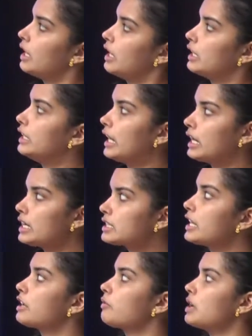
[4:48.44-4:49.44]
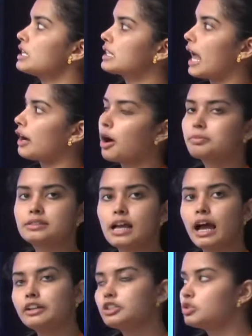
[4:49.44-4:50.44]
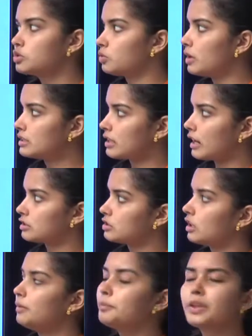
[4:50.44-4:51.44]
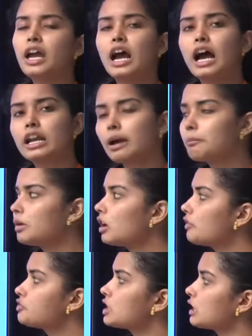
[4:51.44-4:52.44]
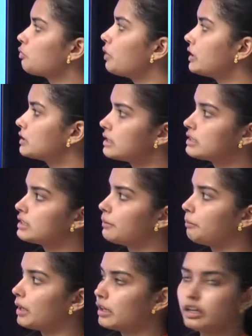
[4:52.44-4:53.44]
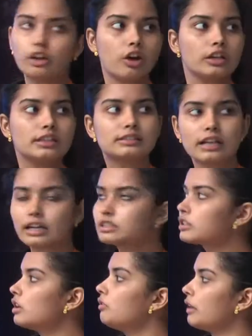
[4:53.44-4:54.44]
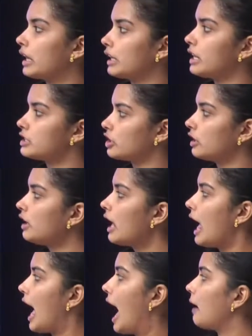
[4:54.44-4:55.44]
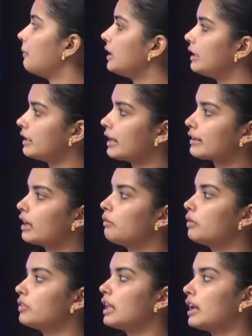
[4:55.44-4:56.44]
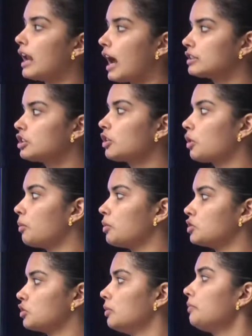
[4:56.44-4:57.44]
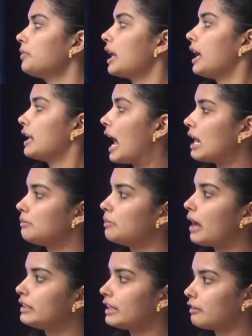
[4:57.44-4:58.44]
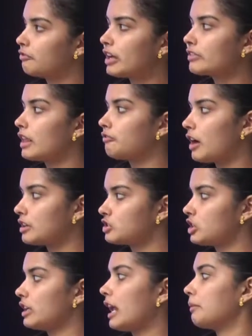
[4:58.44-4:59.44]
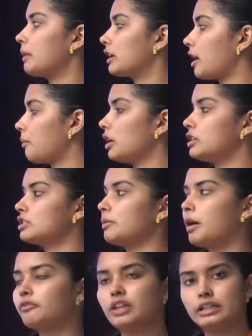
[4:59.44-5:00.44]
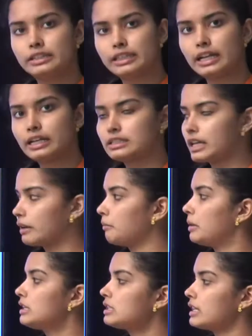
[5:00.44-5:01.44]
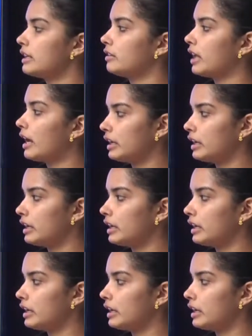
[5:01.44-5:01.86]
DNA sequence adopts unusual structure. A number of sequences dependent on the structure variation have been detected with the larger chromosome that might affect the function and metabolism of the DNA segments in their